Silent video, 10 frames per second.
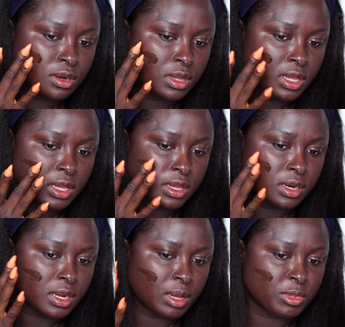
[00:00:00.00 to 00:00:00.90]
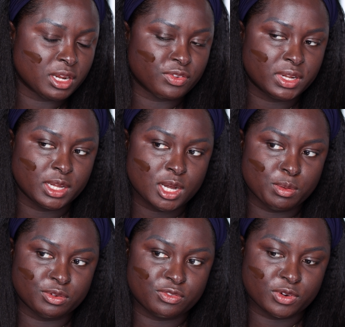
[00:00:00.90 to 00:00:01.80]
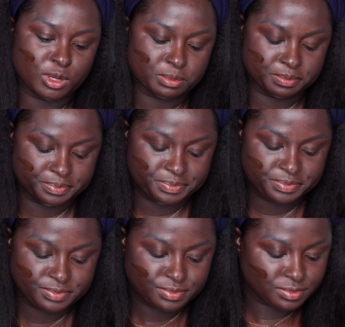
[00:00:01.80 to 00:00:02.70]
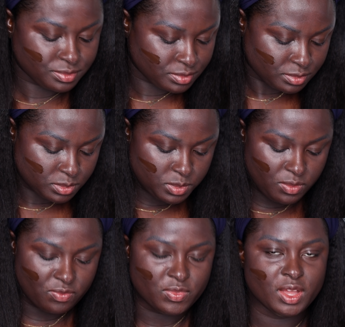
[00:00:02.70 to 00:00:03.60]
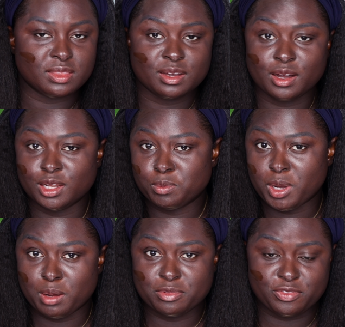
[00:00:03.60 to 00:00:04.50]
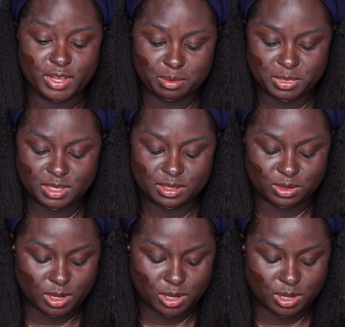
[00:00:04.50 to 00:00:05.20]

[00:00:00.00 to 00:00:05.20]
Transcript: and I mean, I feel like coming from the ColourPop family or